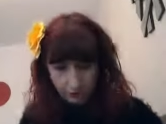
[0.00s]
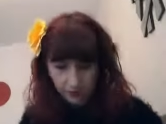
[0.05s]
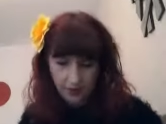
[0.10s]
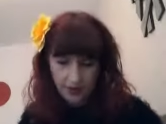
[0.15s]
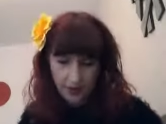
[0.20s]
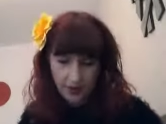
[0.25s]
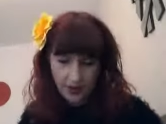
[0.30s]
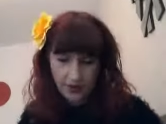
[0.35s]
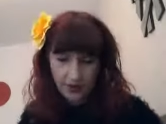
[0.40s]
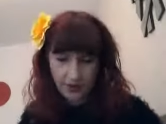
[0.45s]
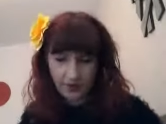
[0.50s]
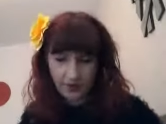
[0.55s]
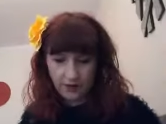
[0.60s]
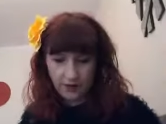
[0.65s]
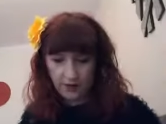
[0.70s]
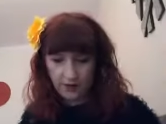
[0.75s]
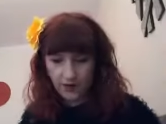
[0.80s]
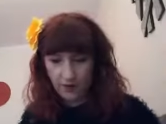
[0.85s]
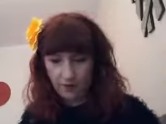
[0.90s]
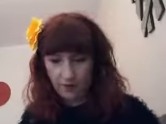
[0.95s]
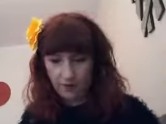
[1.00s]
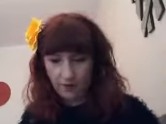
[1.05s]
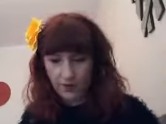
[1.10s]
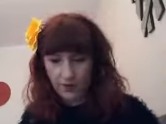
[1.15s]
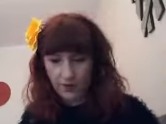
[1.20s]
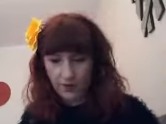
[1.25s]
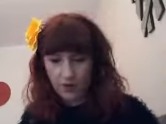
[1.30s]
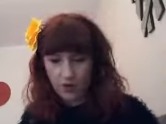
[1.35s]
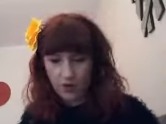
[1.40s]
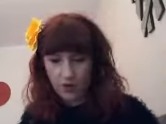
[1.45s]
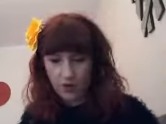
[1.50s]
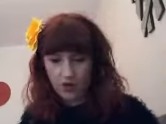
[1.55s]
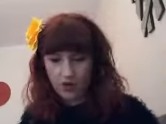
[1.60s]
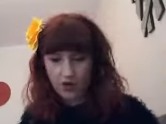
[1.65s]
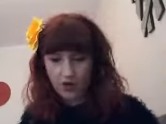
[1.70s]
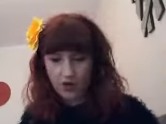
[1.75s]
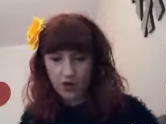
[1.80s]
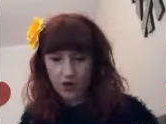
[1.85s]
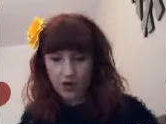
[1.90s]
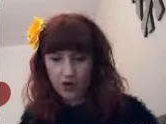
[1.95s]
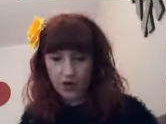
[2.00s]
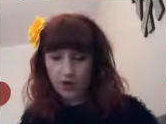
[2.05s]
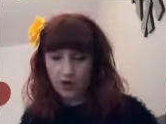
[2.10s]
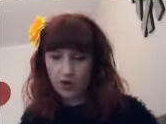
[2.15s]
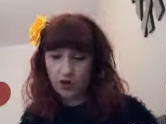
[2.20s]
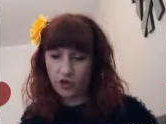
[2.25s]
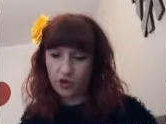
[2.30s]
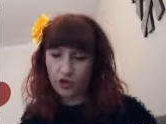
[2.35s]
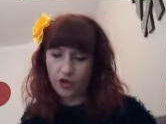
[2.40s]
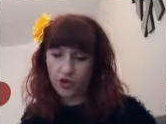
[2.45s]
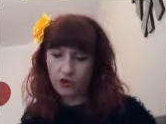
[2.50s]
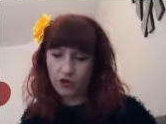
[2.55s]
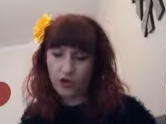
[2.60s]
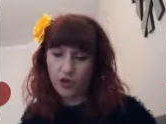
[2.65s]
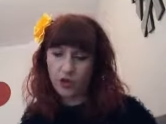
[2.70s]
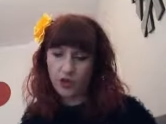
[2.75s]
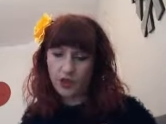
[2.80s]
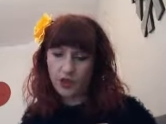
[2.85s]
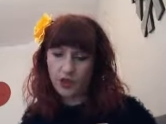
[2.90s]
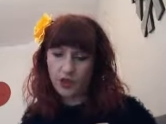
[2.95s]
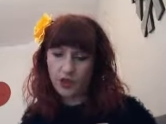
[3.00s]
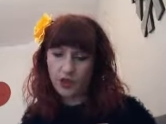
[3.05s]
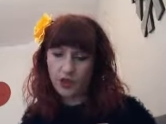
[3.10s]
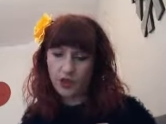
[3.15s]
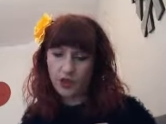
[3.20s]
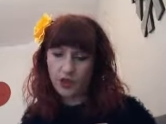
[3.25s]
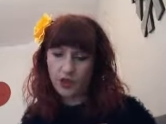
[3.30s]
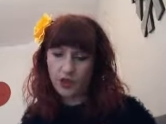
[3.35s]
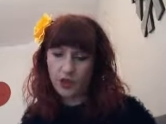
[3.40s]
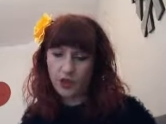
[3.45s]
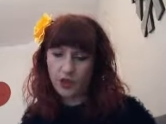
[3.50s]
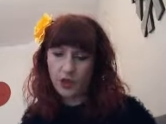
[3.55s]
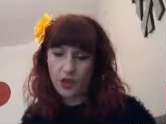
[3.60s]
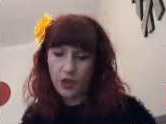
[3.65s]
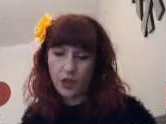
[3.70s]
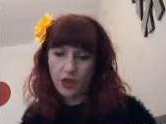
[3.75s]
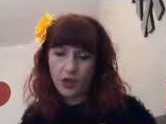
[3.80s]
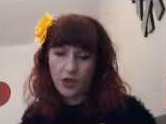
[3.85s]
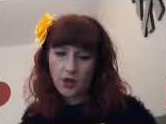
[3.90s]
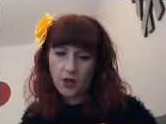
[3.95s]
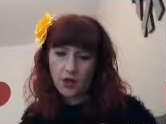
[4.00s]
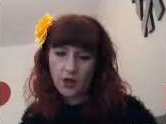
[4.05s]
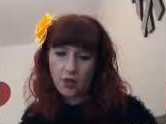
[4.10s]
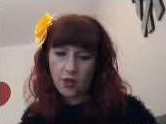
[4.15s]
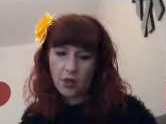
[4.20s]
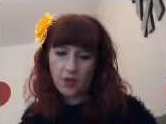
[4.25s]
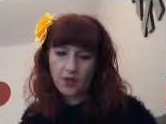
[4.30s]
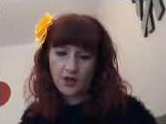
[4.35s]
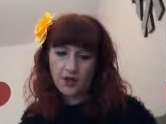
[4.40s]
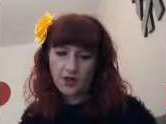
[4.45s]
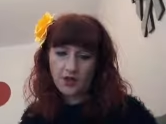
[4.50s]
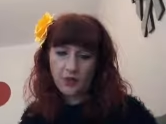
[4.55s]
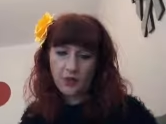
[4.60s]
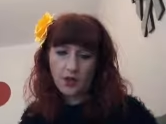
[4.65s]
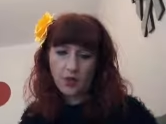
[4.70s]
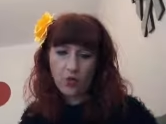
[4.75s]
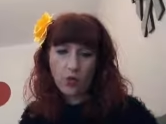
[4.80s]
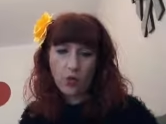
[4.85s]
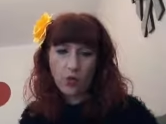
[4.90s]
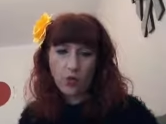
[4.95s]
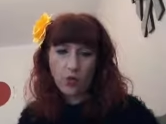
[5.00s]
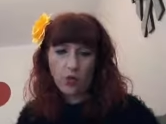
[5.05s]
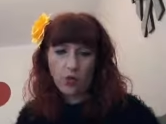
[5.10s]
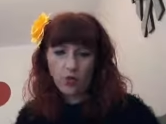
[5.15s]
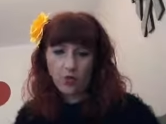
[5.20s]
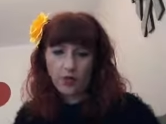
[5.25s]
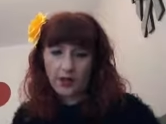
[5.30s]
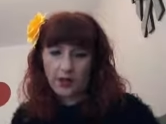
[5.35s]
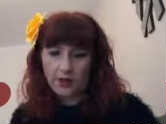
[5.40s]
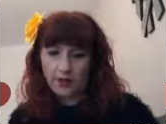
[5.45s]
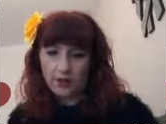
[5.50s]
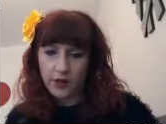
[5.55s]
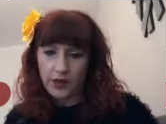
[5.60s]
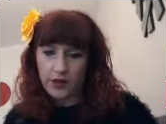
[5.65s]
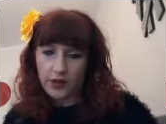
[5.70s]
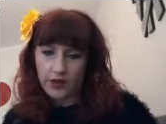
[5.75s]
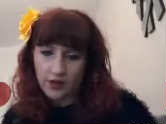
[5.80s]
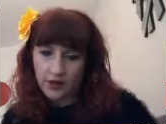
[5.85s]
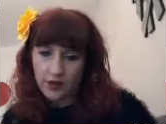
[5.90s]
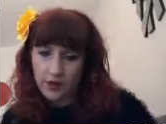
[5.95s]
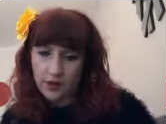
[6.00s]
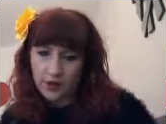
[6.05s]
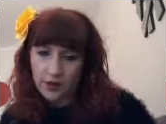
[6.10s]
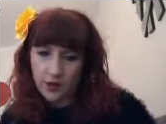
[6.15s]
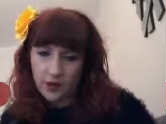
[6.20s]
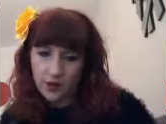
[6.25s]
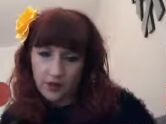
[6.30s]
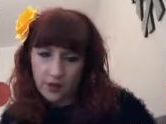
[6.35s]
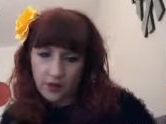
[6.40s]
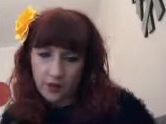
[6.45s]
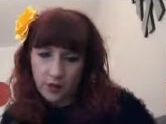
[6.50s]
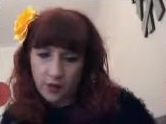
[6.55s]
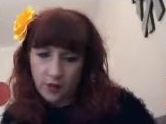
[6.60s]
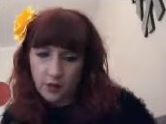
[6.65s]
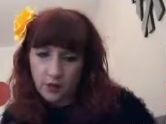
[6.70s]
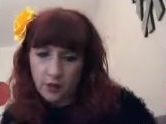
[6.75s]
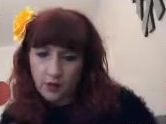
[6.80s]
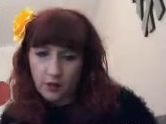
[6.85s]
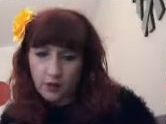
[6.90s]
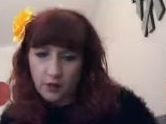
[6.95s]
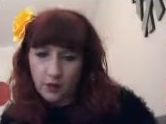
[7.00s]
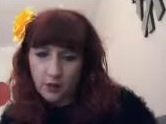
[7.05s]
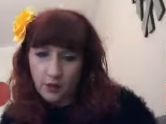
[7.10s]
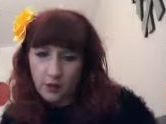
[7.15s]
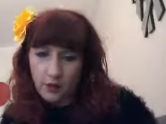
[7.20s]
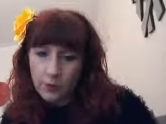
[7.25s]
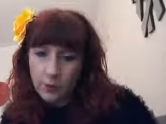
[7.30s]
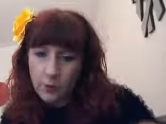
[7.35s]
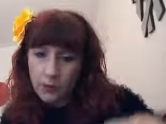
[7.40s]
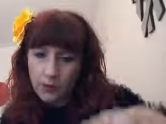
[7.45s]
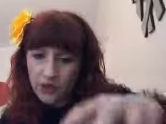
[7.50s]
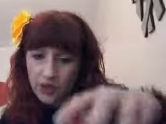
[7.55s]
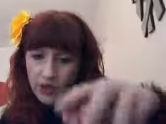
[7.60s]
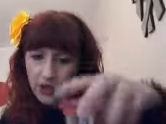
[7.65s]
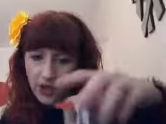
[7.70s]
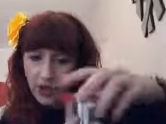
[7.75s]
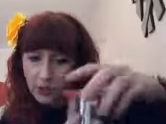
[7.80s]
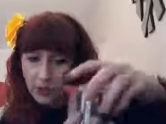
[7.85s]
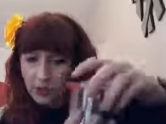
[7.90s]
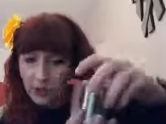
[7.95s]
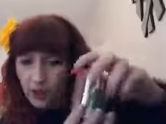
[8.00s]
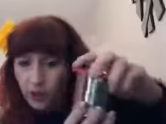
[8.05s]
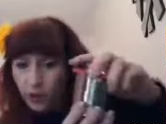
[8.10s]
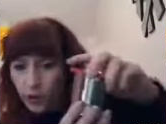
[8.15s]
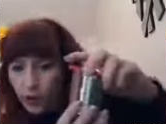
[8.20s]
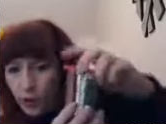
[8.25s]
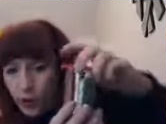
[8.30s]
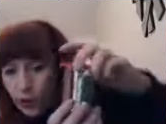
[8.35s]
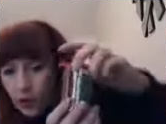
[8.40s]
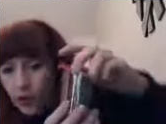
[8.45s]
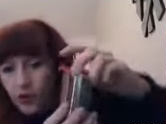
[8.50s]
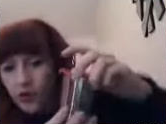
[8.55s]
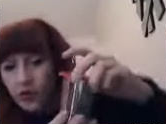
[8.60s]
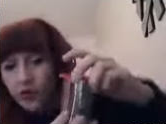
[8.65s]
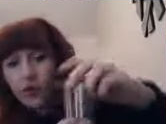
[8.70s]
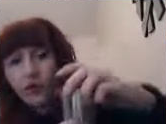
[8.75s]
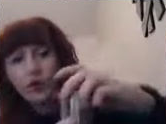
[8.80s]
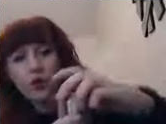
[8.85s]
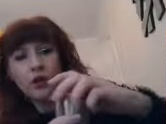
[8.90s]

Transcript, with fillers: And a little bit of instruction. Oh, it's got to be... Oh, okay, okay, let's see if I... So, pull straight before use